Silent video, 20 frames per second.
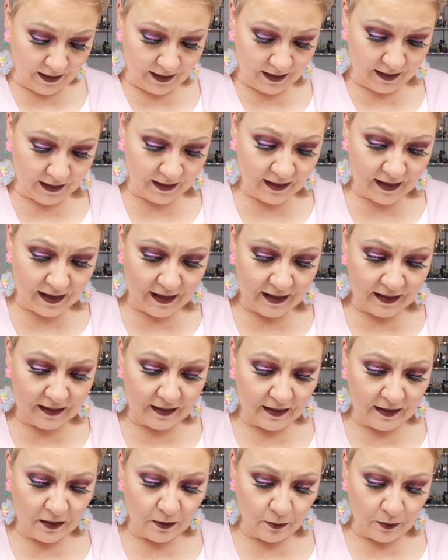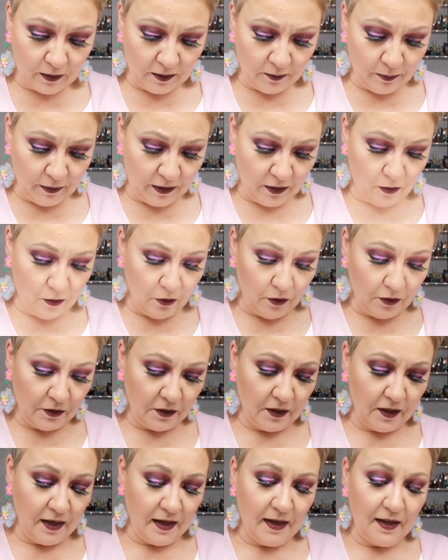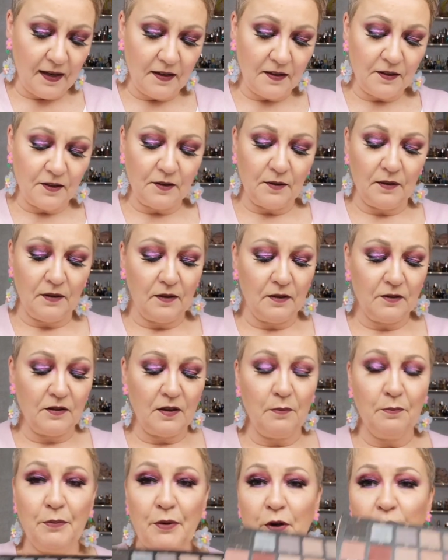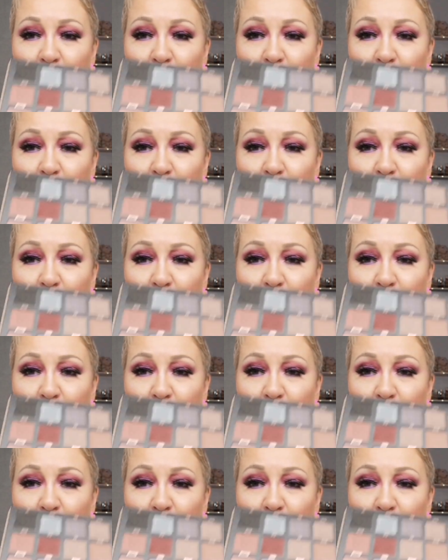And I like this one because it has some